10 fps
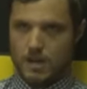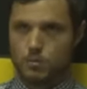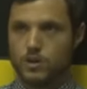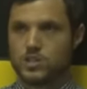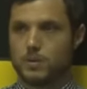I'm
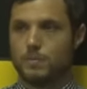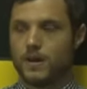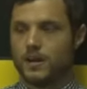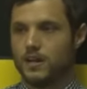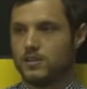quite
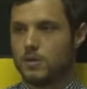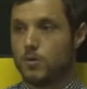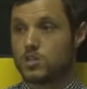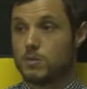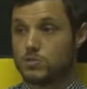to be
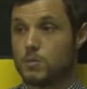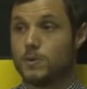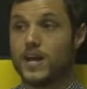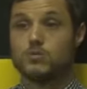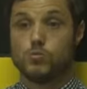honest, I'm
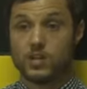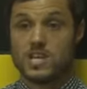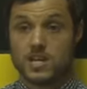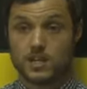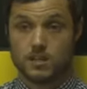surprised we were
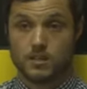here,